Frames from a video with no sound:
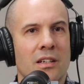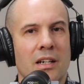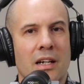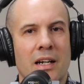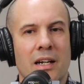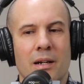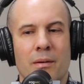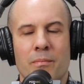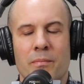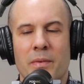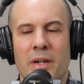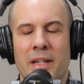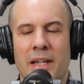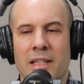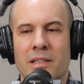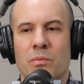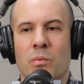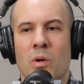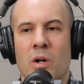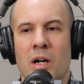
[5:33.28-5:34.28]
and
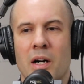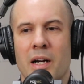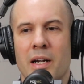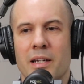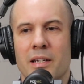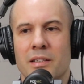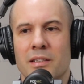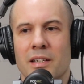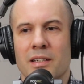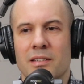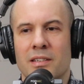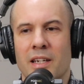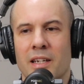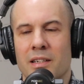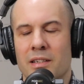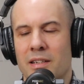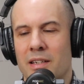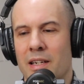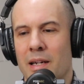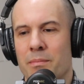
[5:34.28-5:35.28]
that's why it does
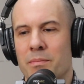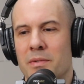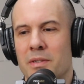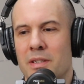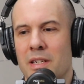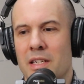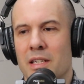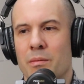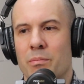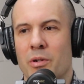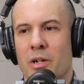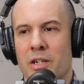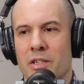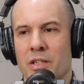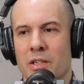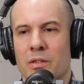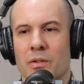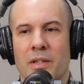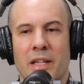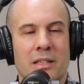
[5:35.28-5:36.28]
get kept in the
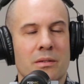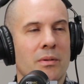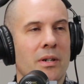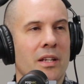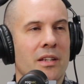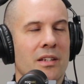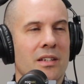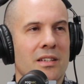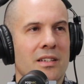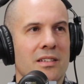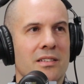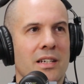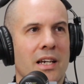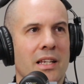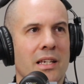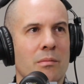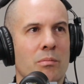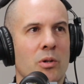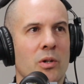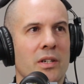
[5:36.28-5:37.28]
project, or that's one of the
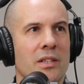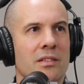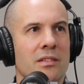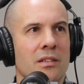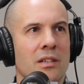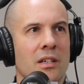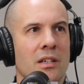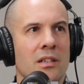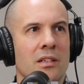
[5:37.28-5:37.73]
selling points,